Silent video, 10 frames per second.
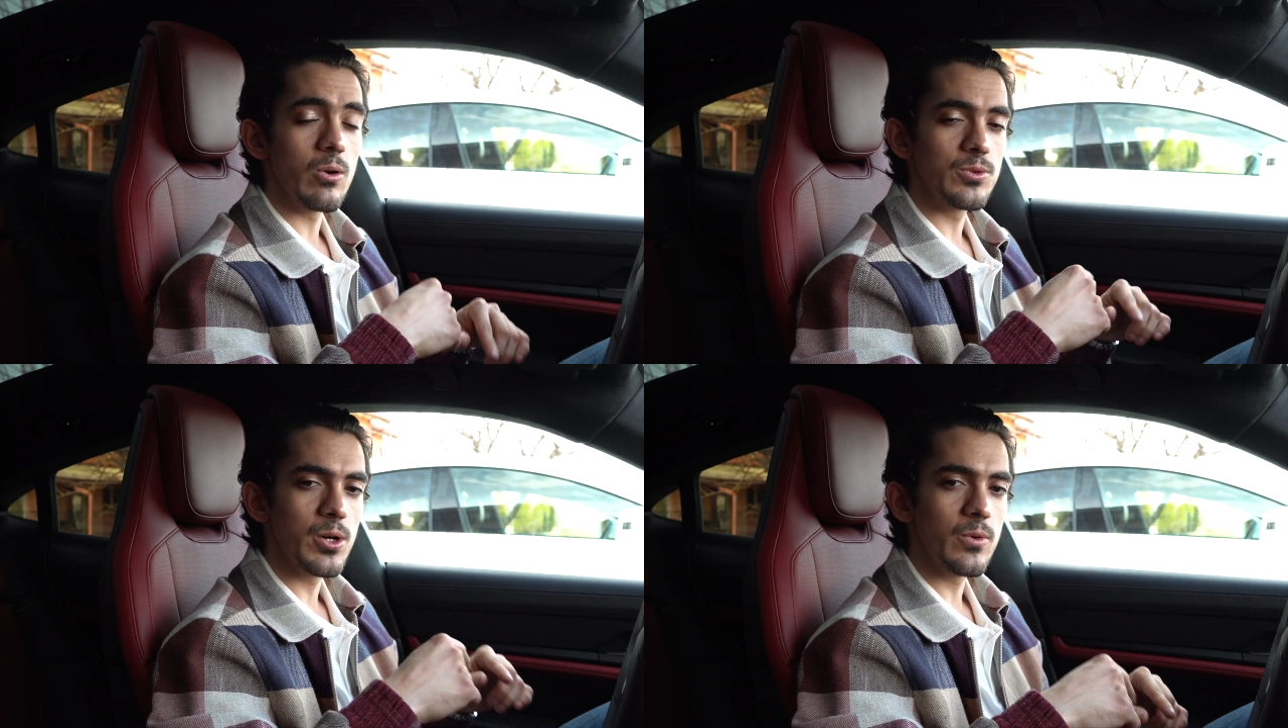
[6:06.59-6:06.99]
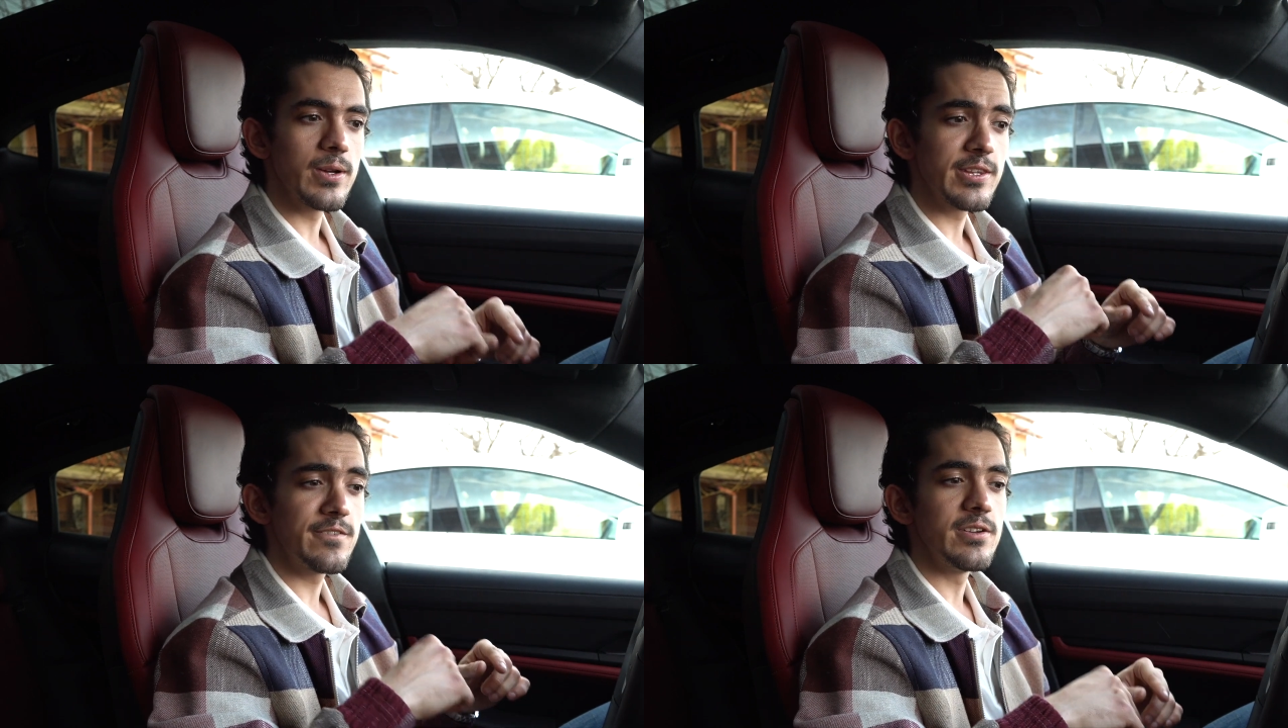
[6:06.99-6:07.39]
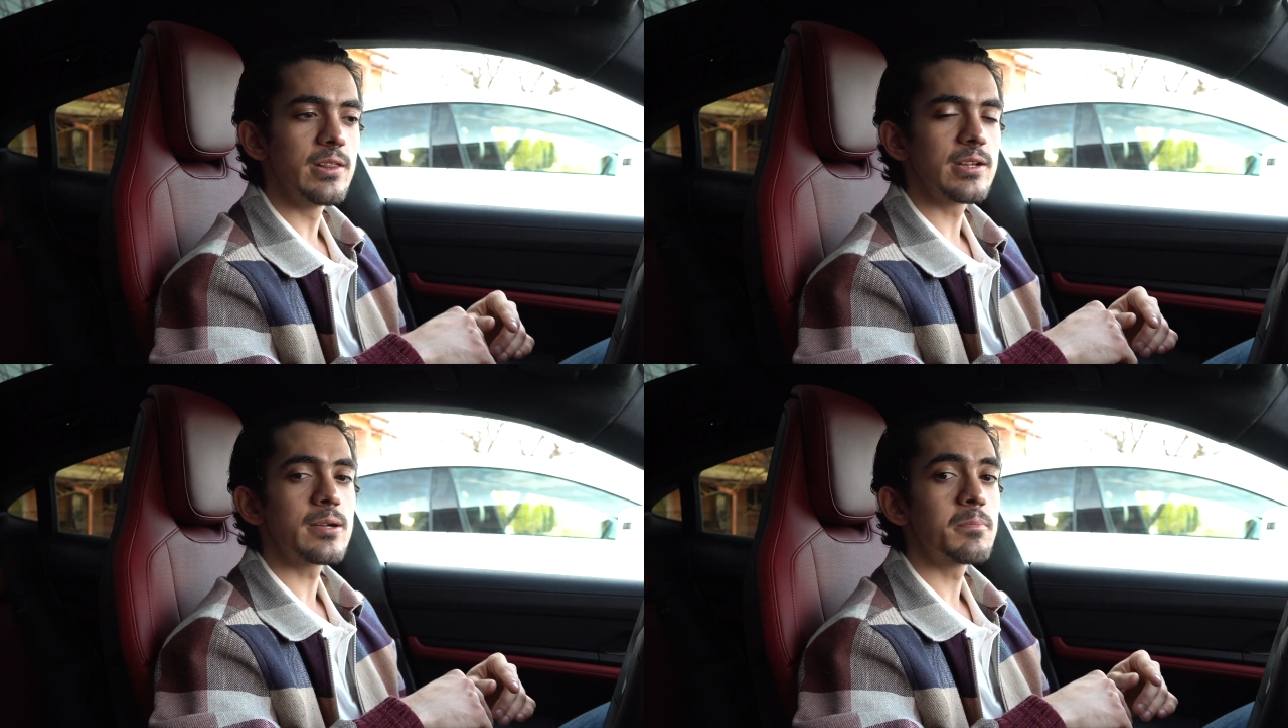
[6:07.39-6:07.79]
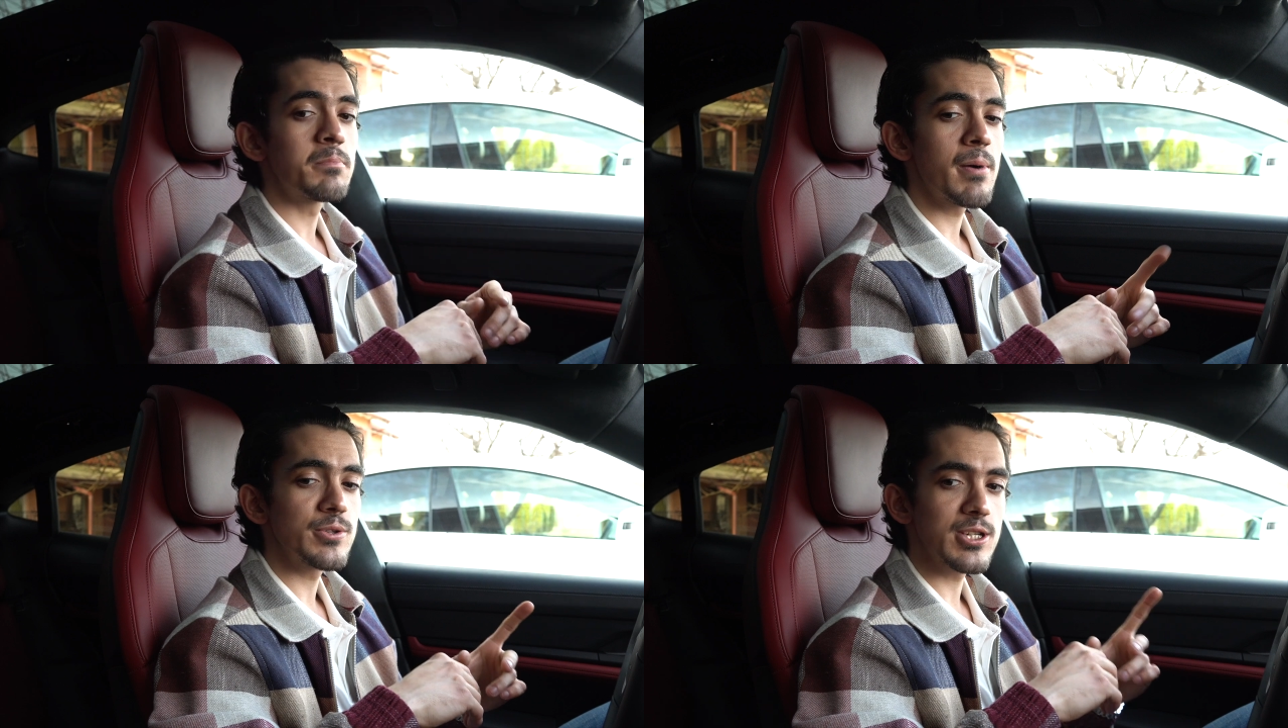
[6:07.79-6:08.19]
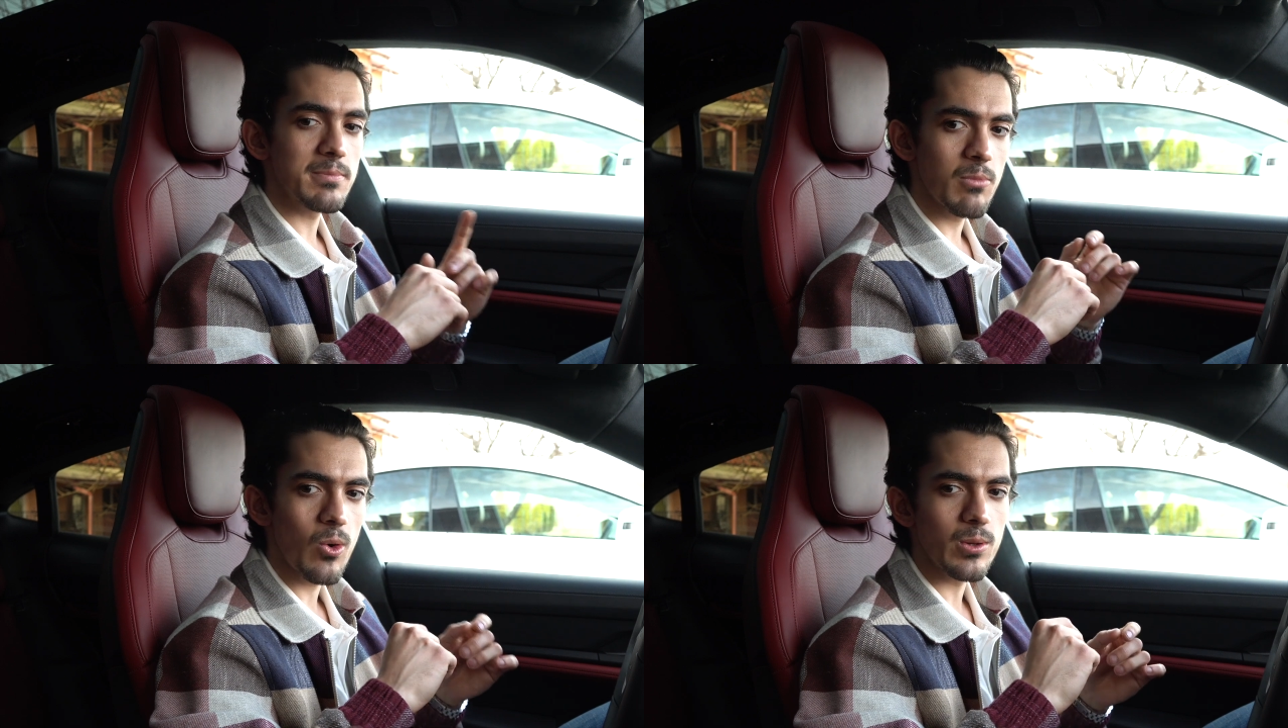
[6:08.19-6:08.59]
although it feels much
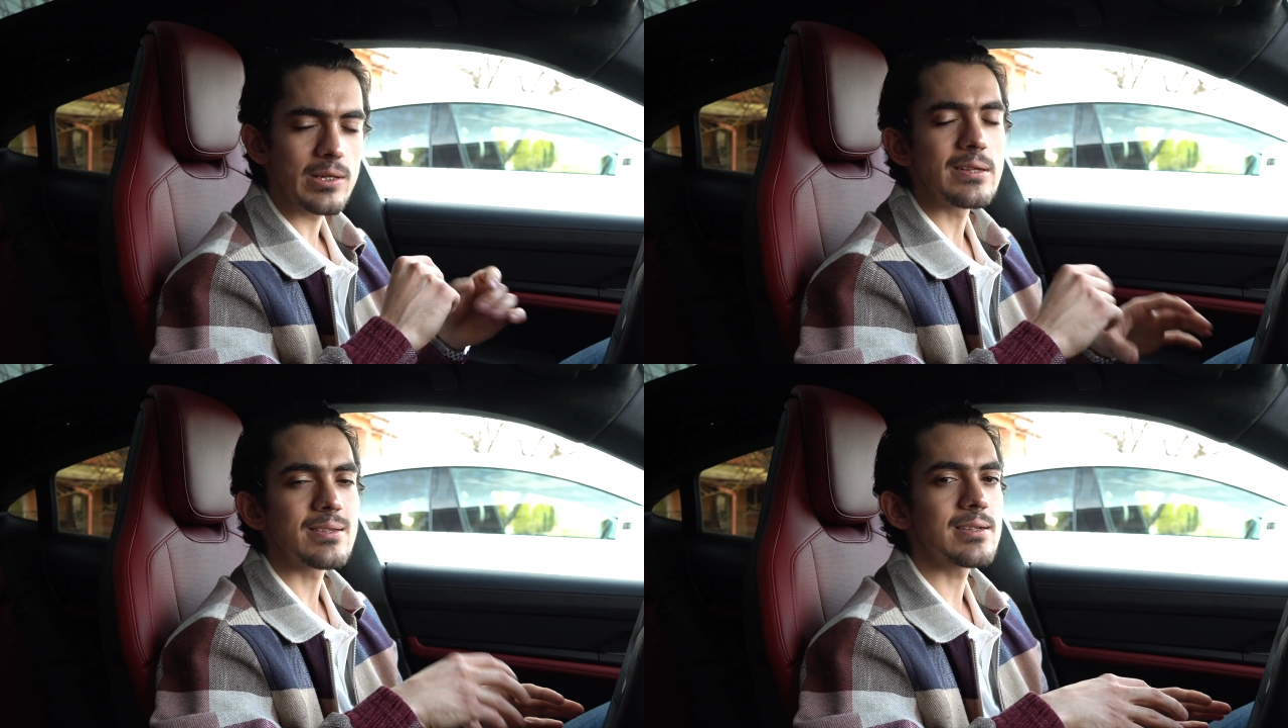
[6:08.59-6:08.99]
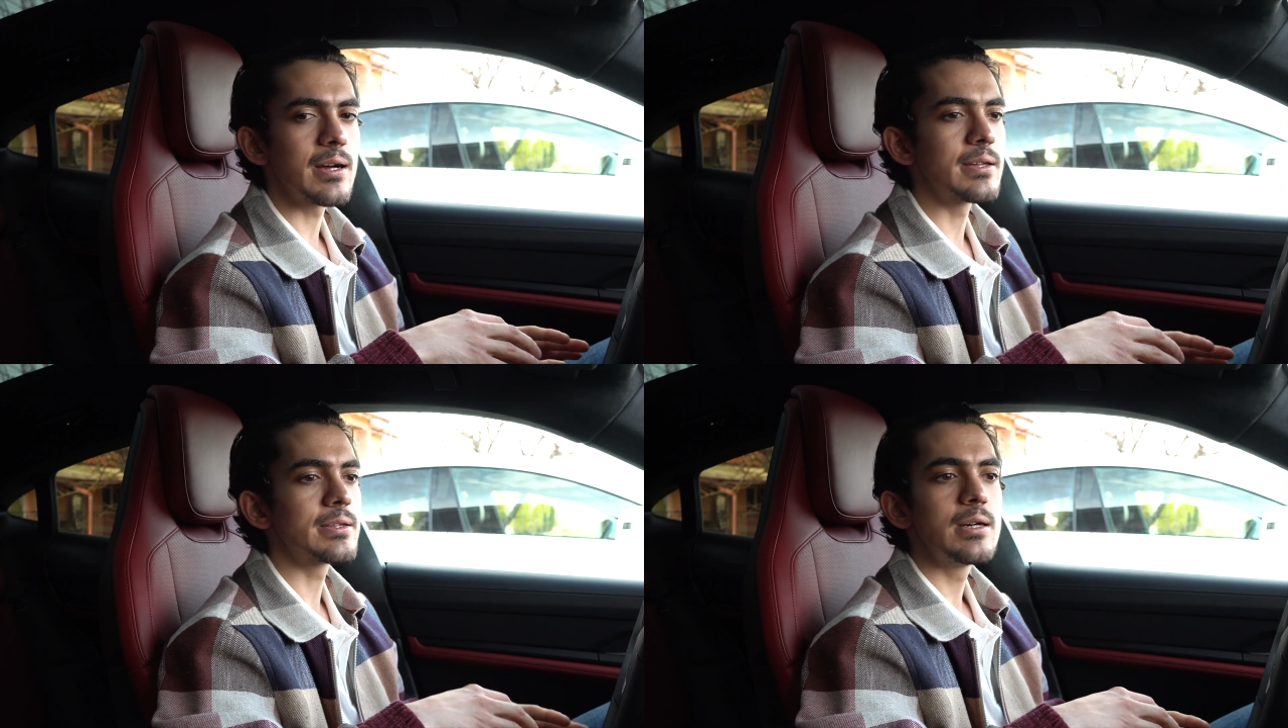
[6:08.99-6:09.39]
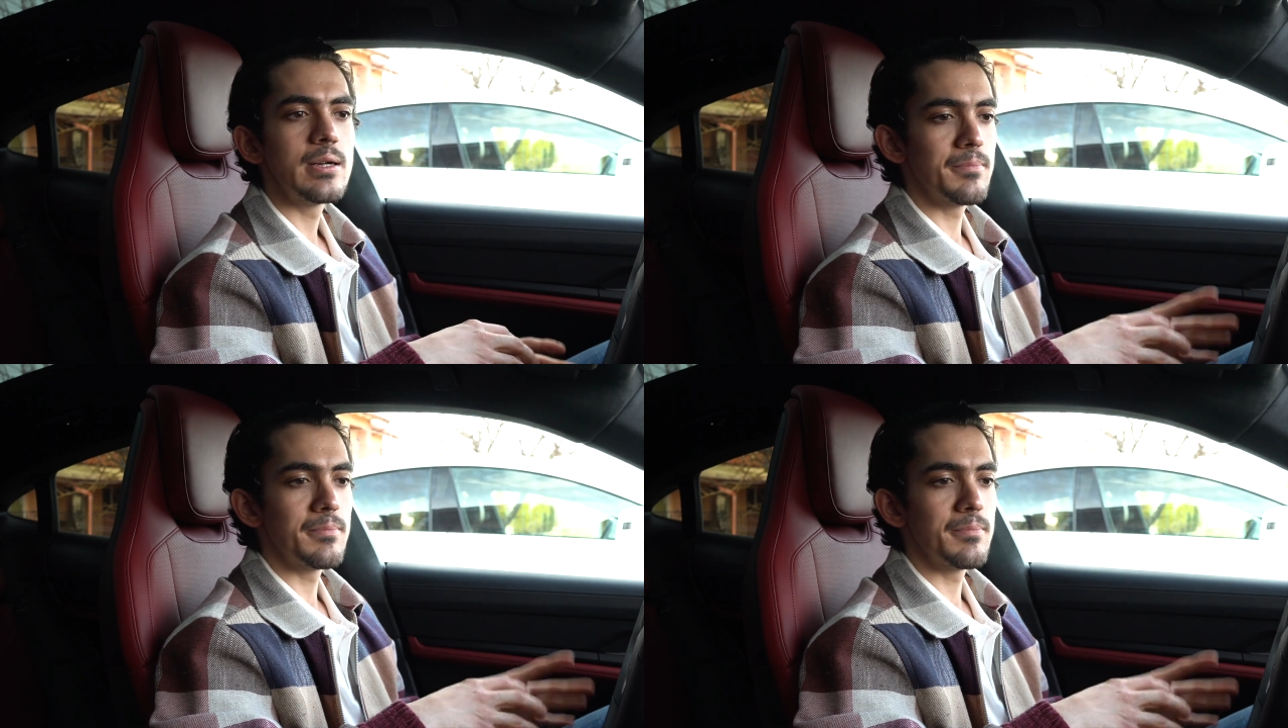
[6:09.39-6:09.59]
smaller inside.